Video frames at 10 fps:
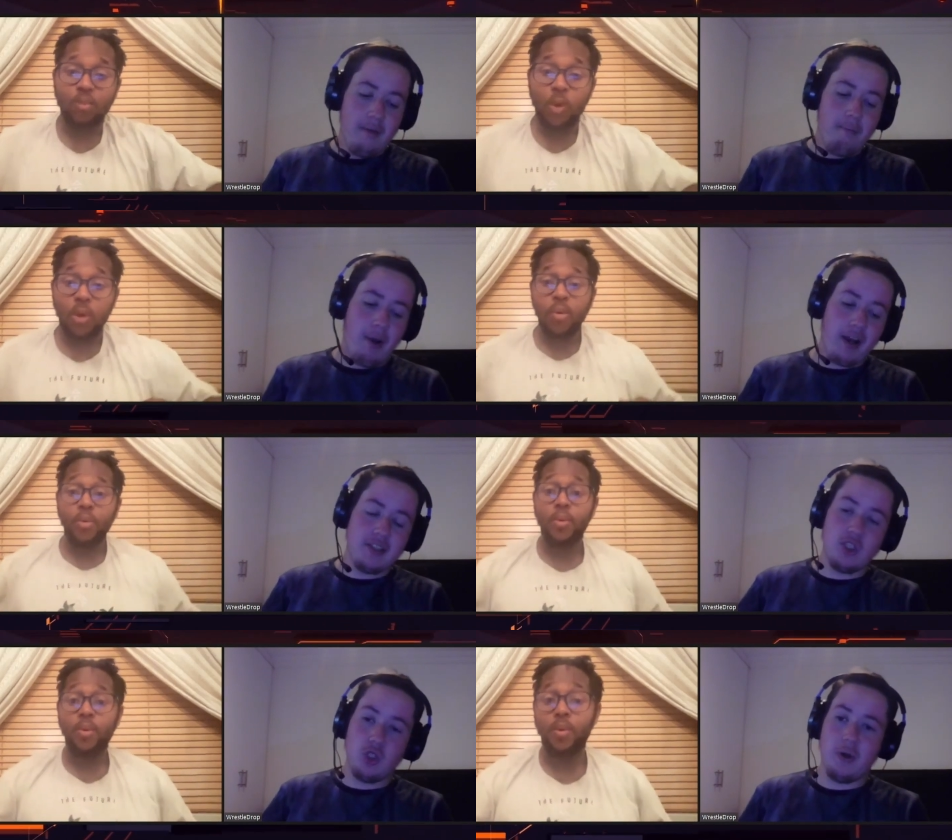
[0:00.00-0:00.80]
Speaker 1: Punk's
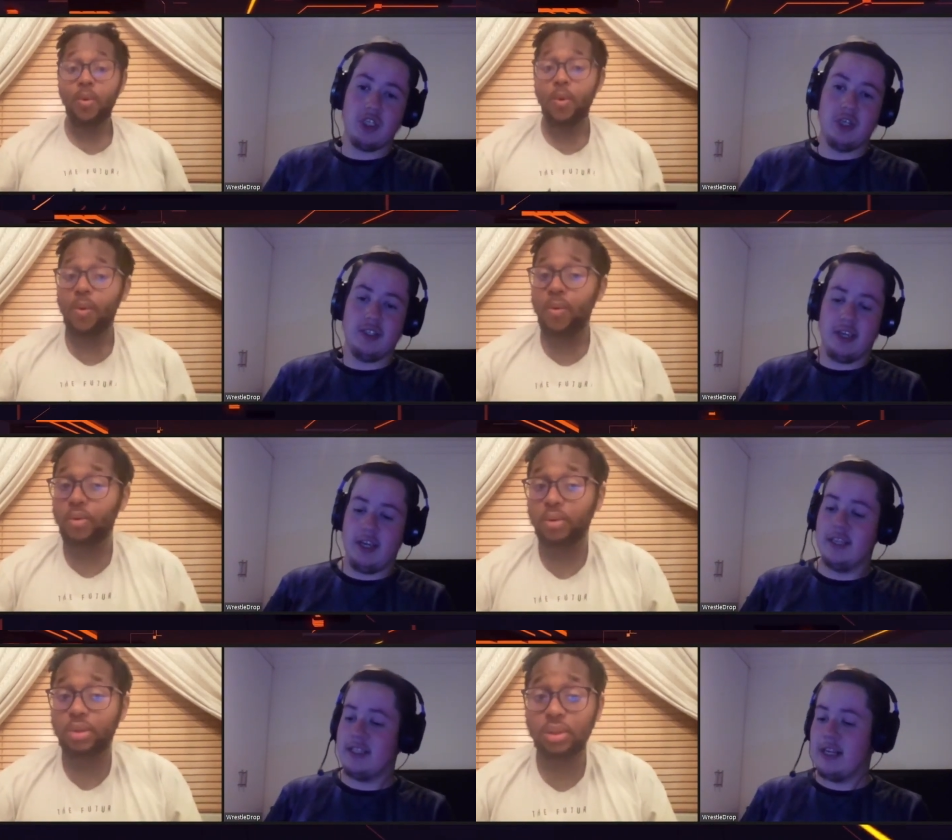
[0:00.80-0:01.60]
situation is
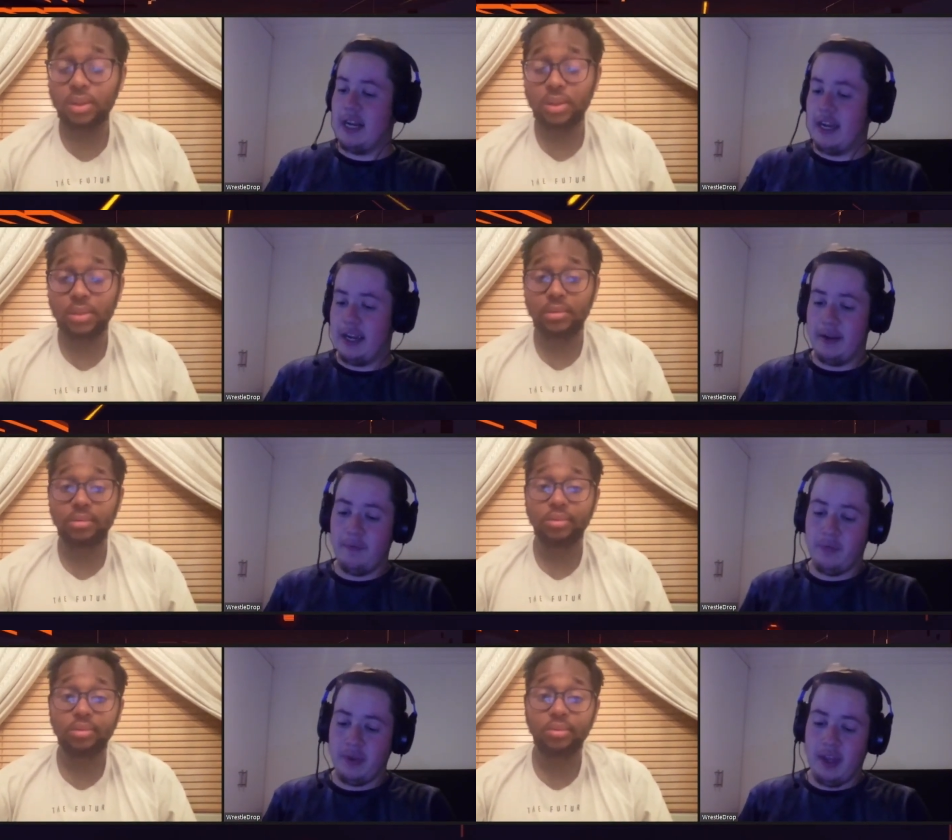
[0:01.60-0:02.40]
isn't clear,
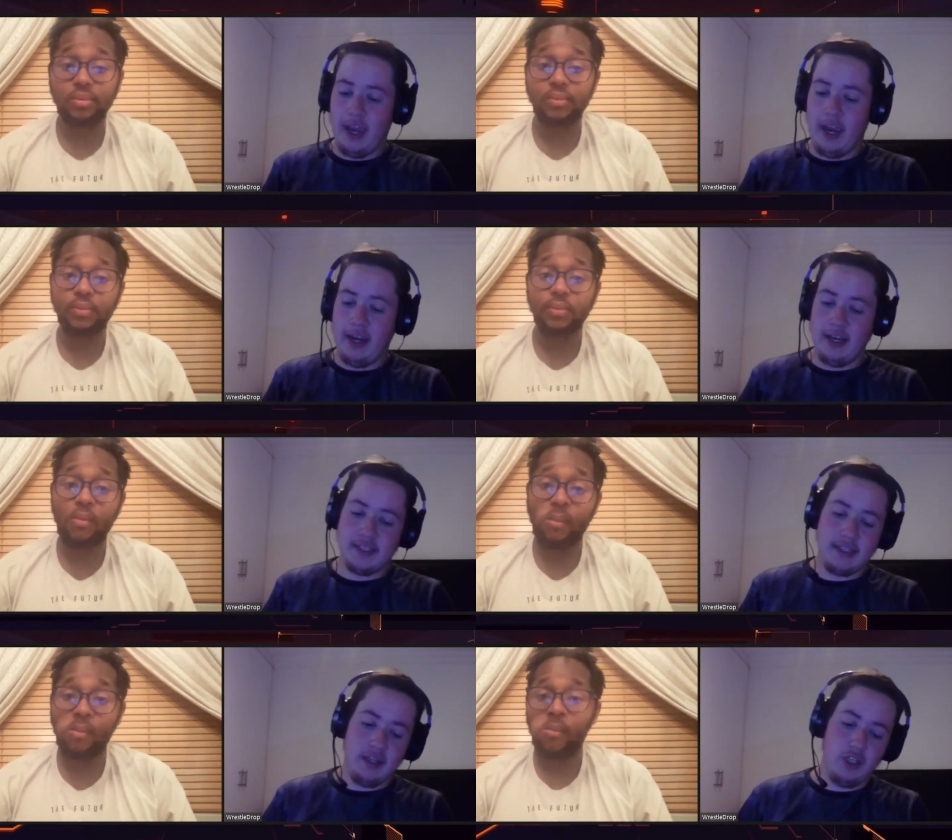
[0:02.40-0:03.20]
and
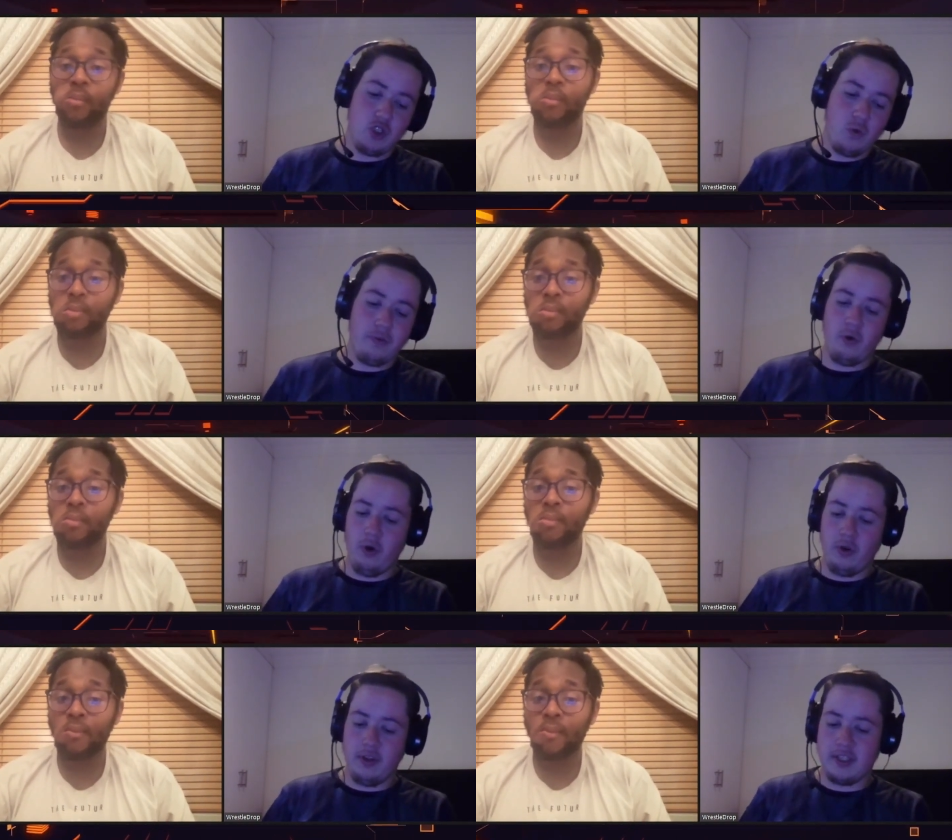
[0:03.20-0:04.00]
Ace Steel is off the
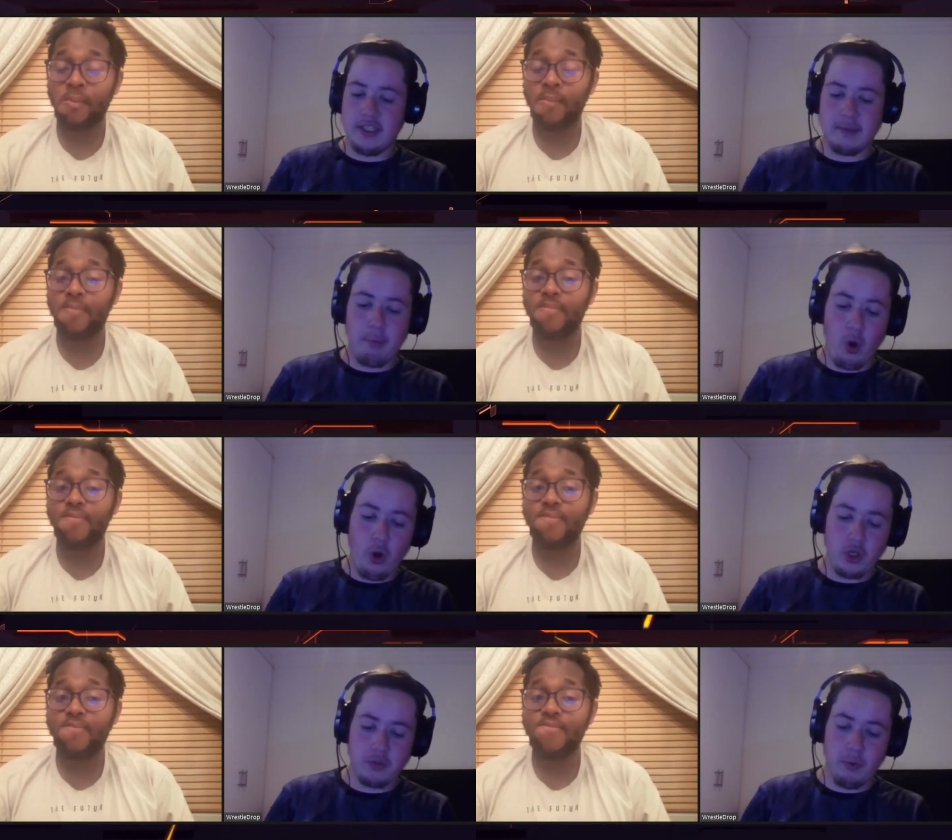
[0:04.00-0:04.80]
road. This is
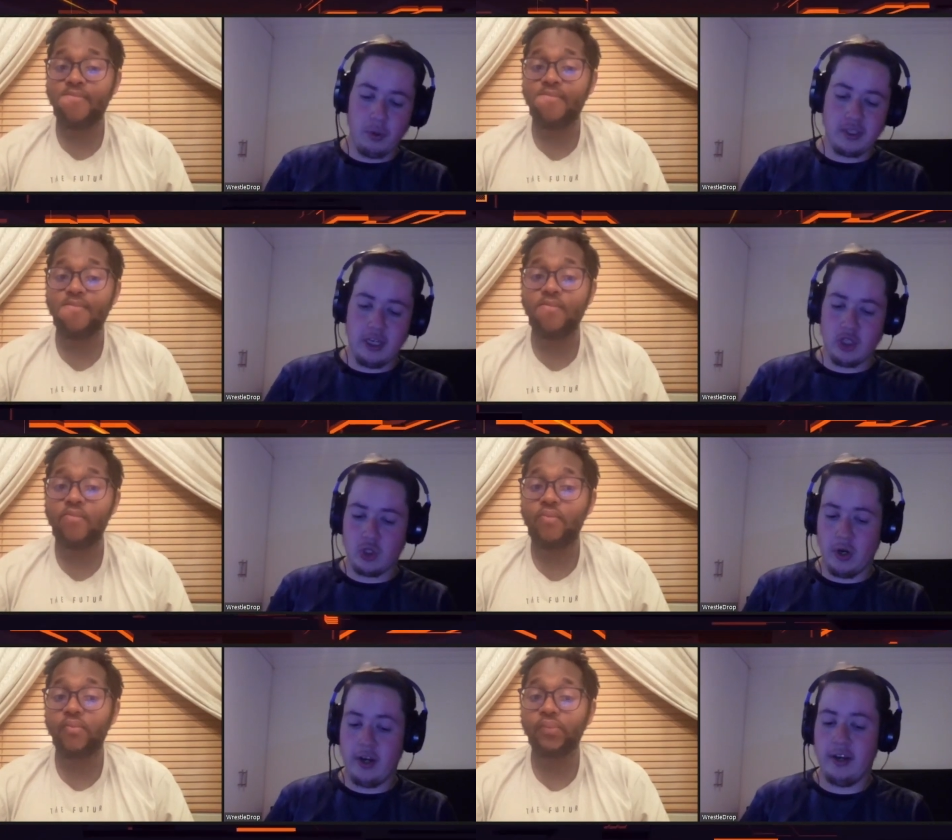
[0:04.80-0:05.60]
per Sports
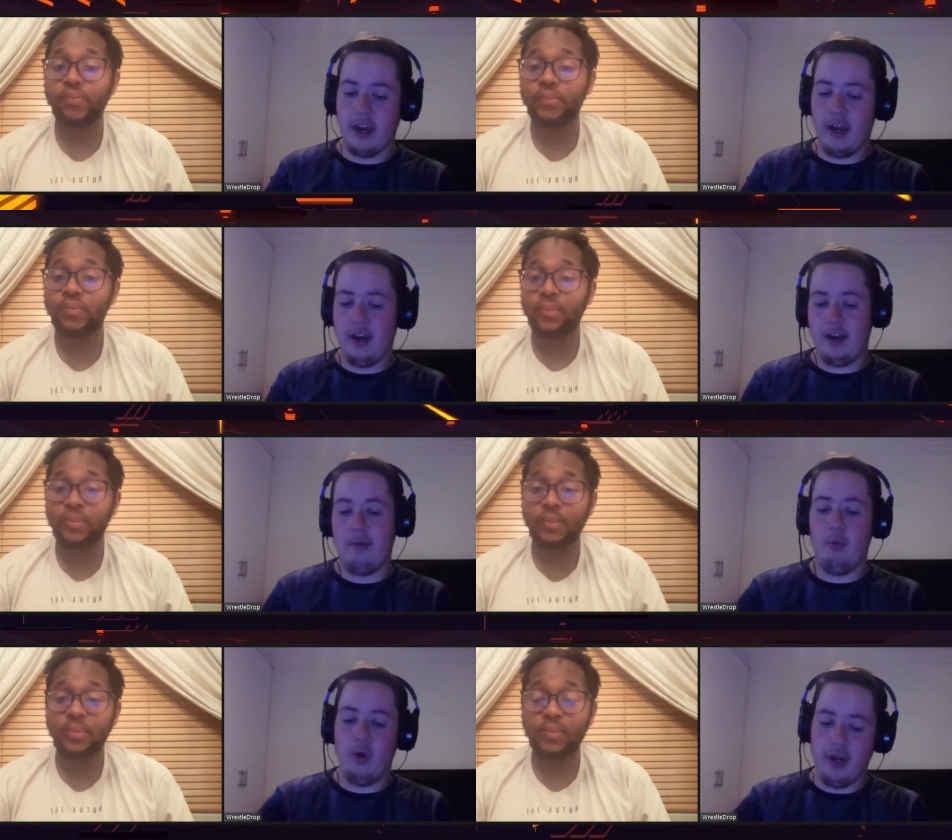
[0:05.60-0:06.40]
Illustrated, and
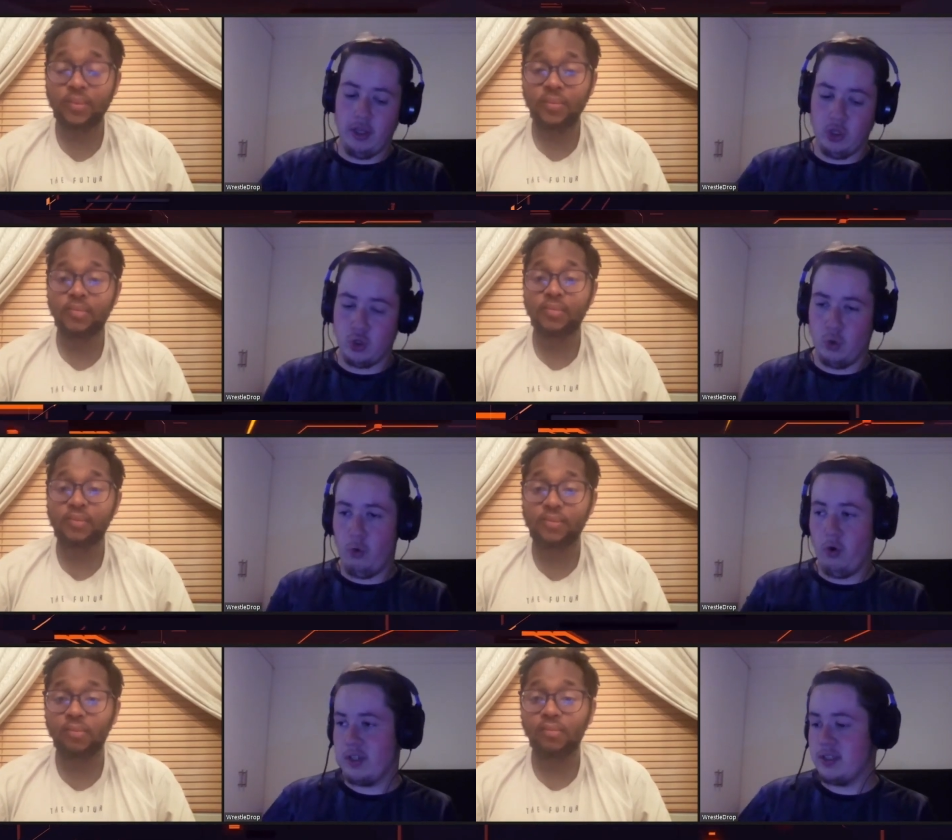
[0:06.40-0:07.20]
I'm reading the Sean
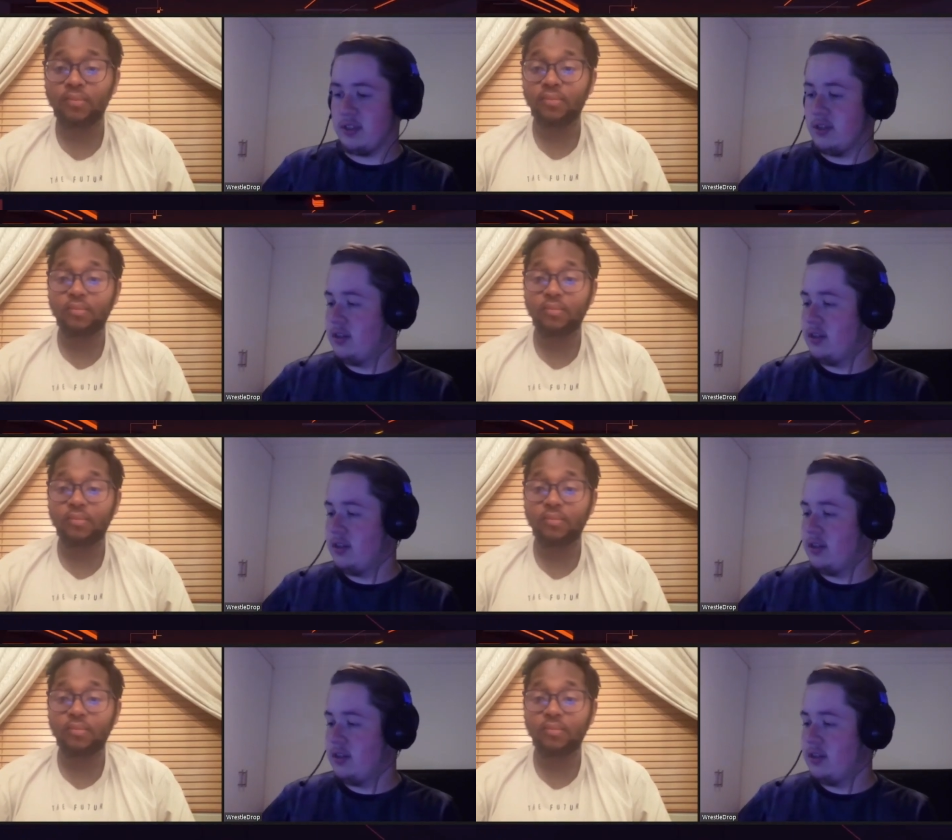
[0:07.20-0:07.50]
Ross